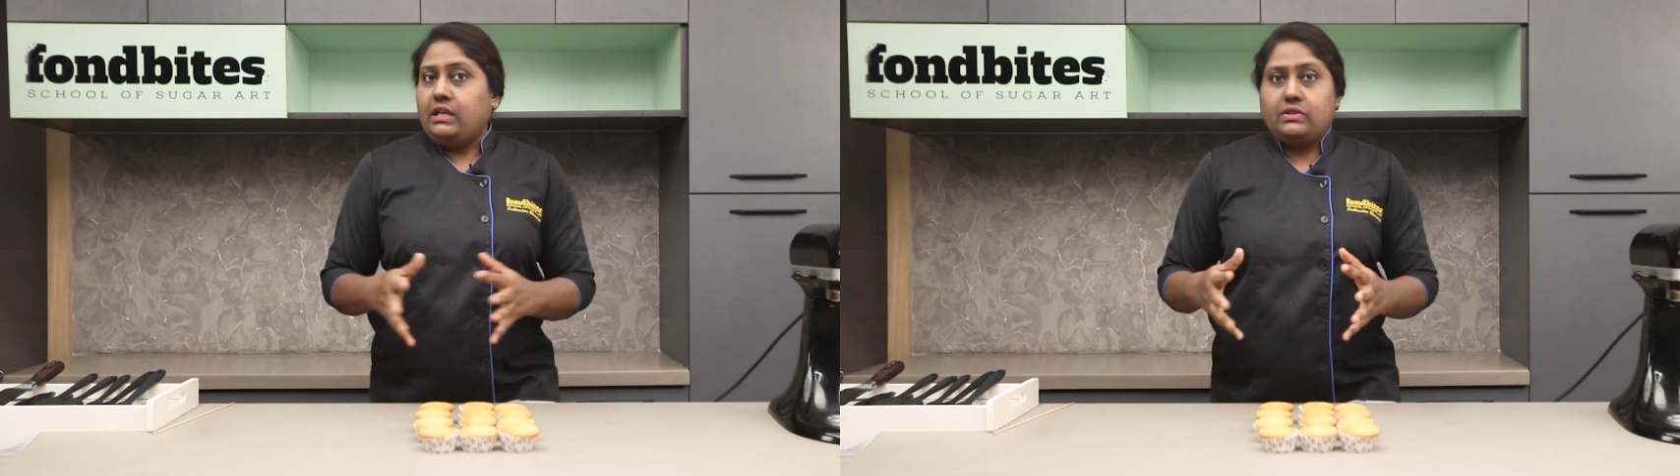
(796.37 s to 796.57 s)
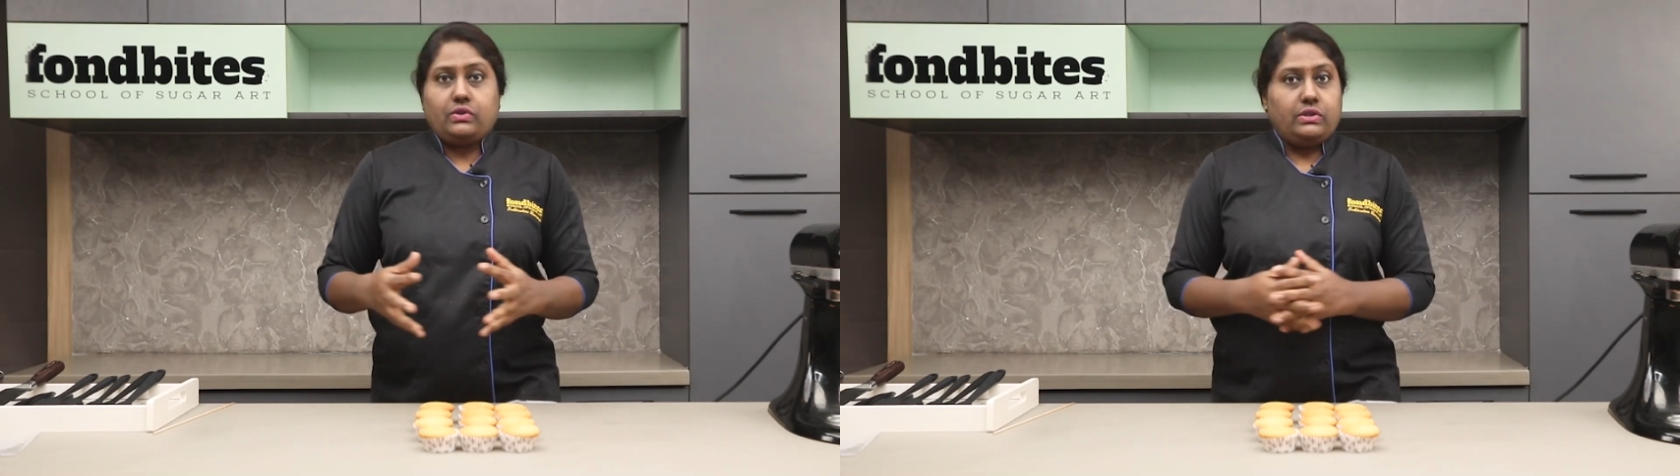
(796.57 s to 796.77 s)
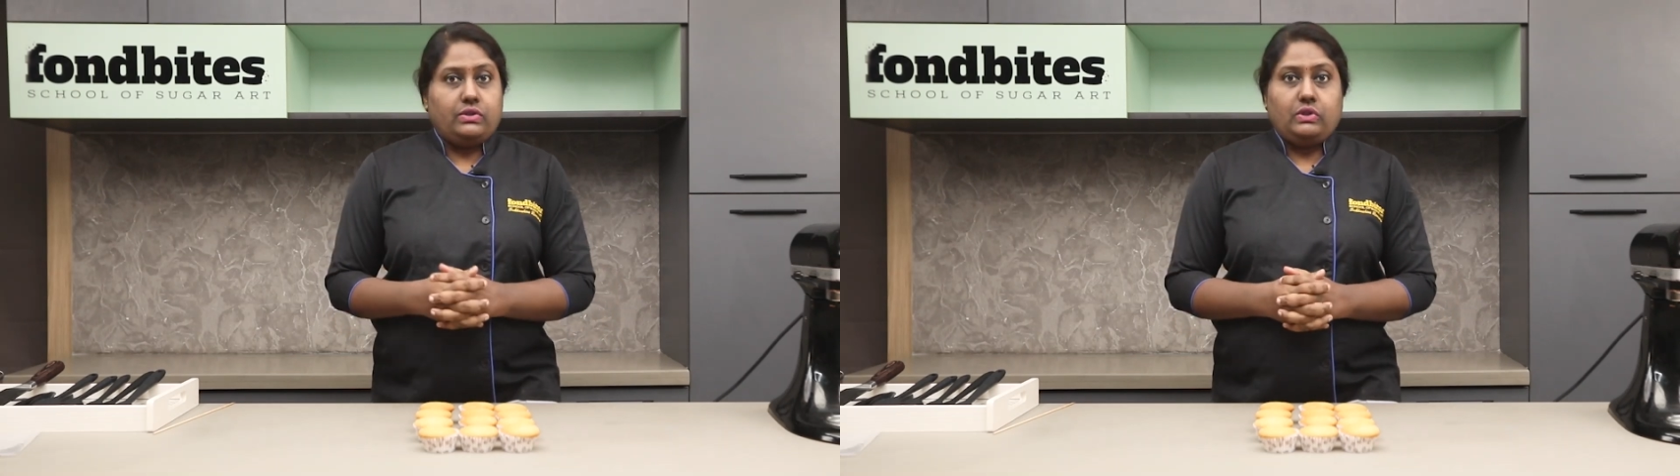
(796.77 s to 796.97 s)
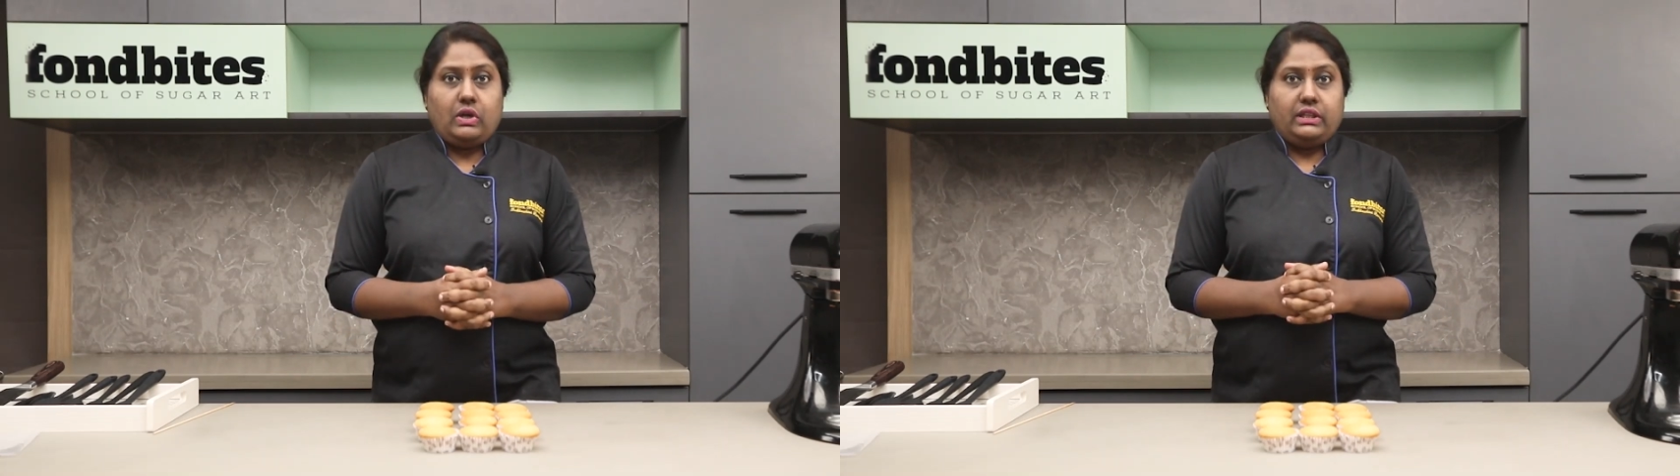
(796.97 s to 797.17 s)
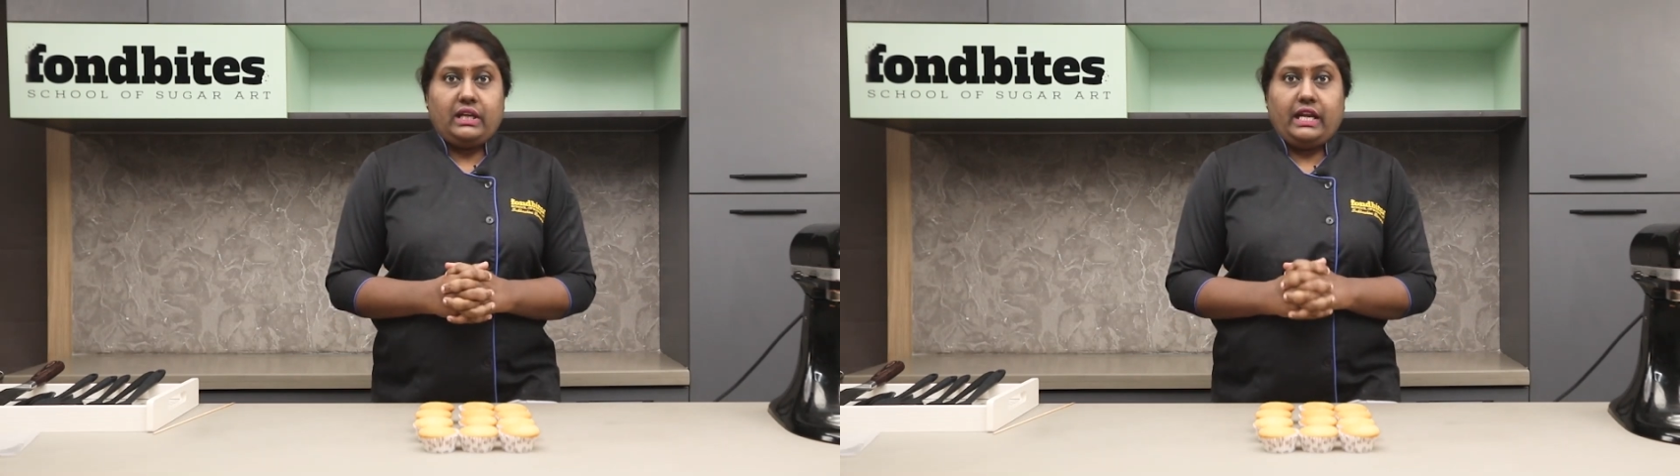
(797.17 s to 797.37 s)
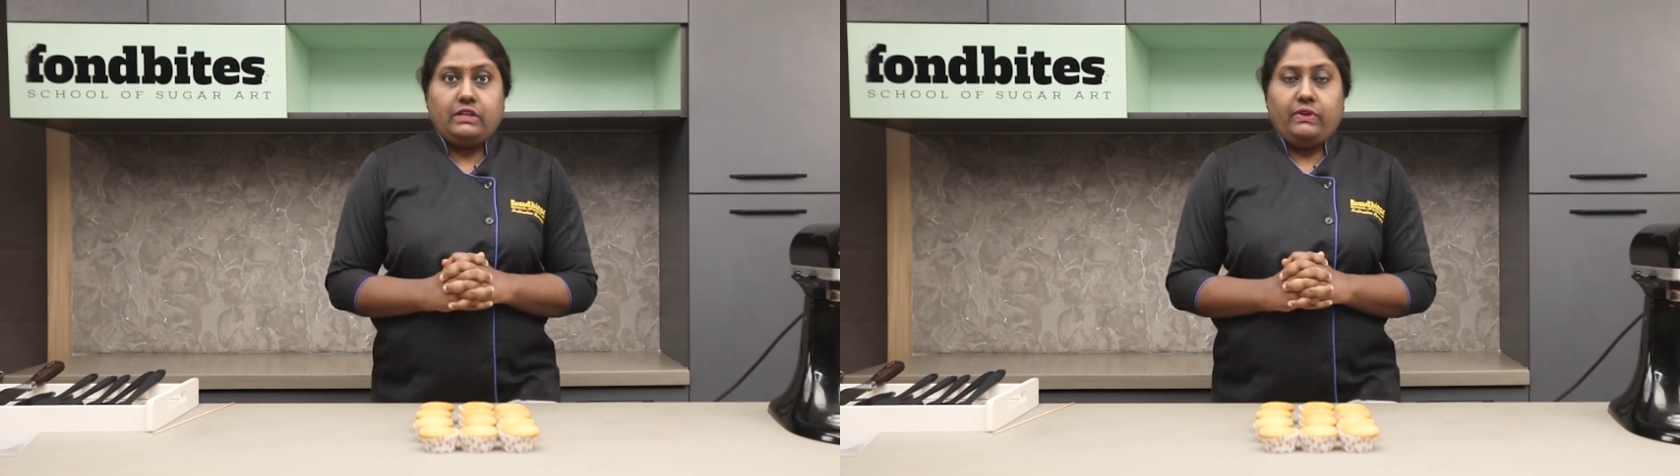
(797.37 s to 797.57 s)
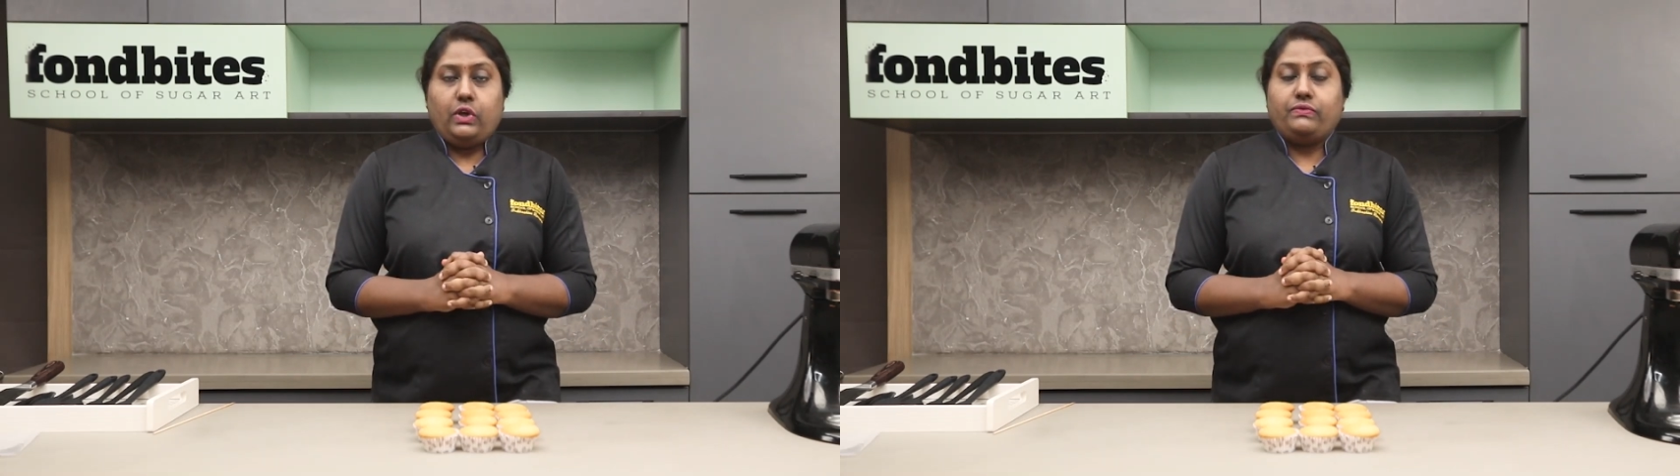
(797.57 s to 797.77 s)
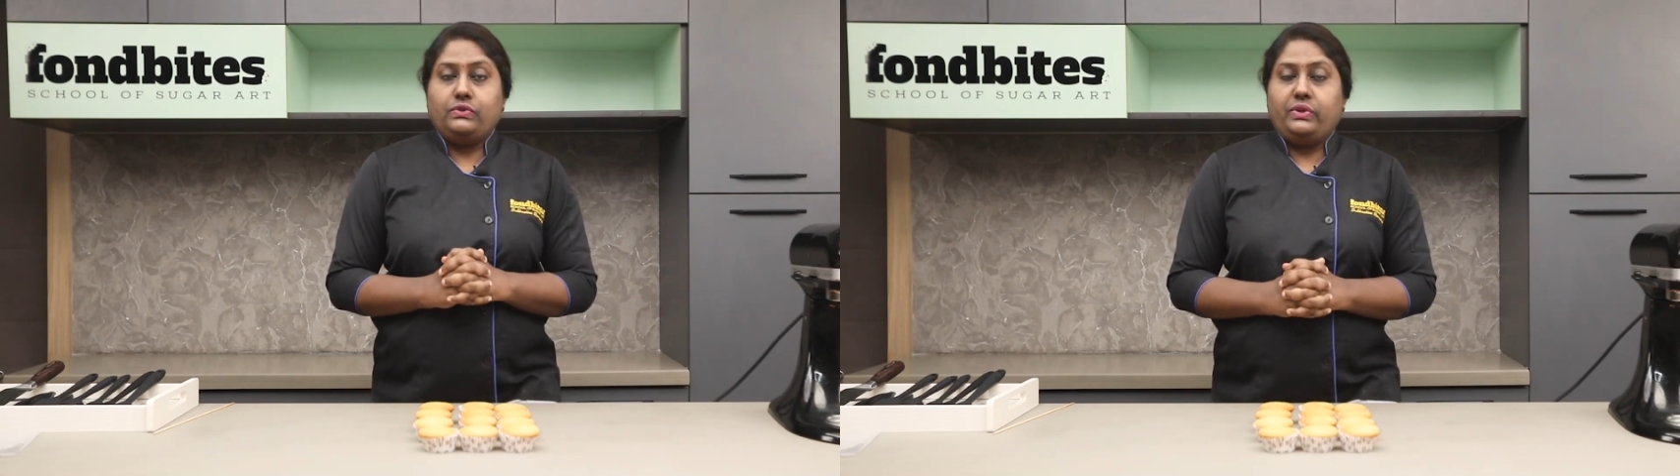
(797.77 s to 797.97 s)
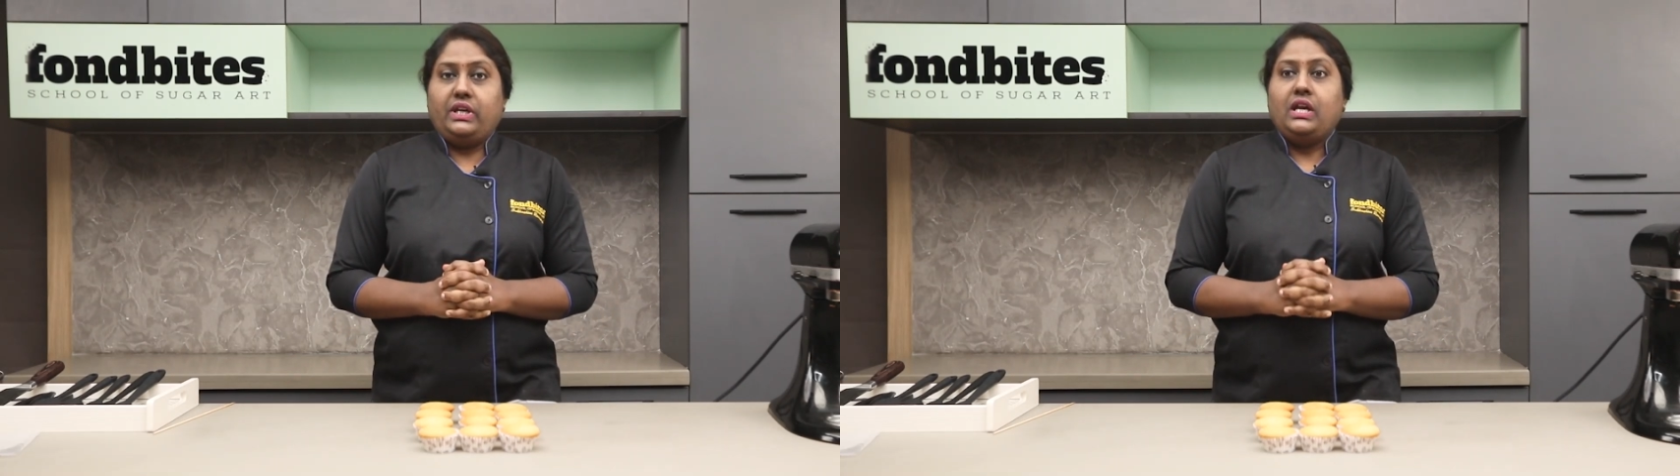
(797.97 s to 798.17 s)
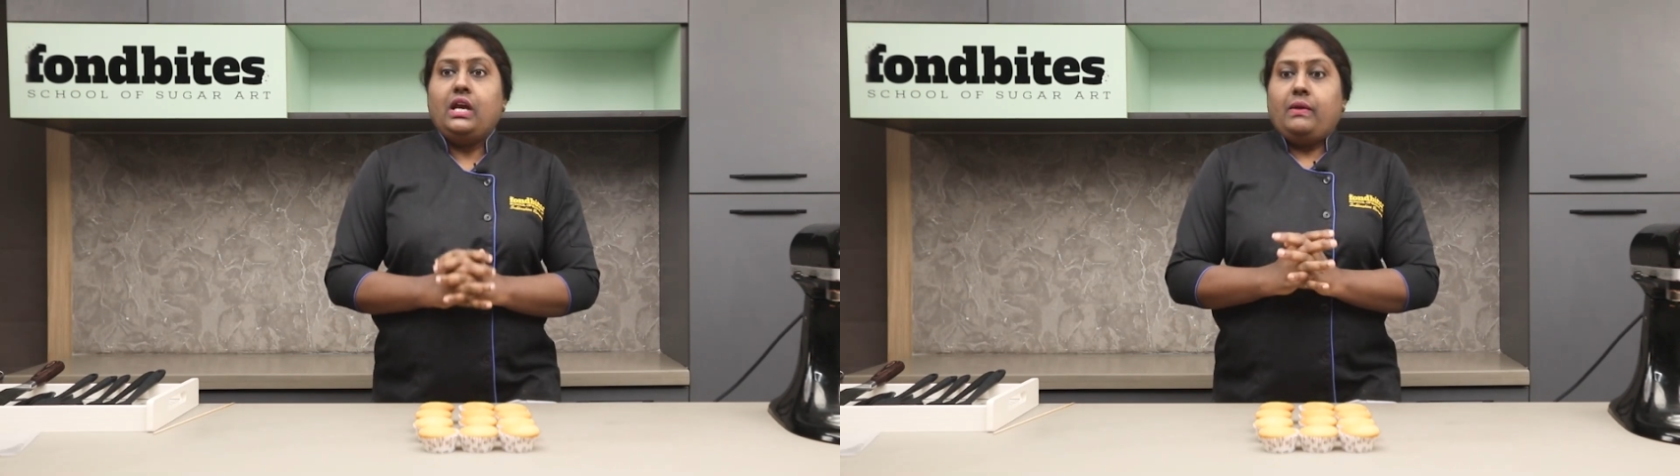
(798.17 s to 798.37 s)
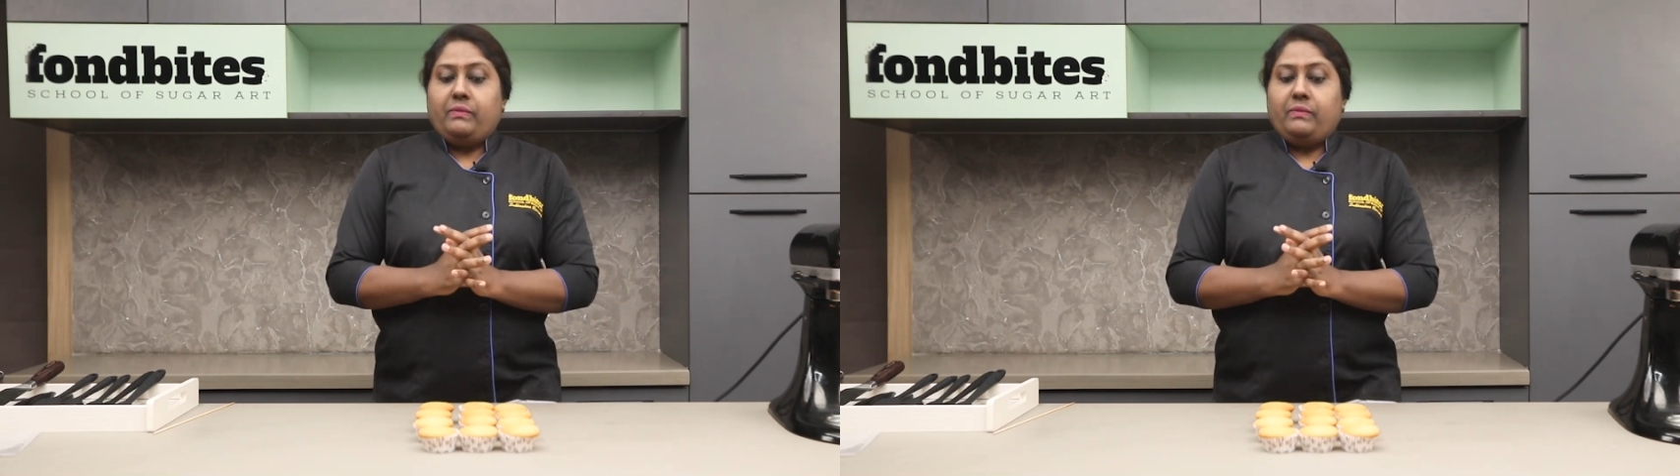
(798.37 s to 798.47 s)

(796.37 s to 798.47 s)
is also not the right way of doing.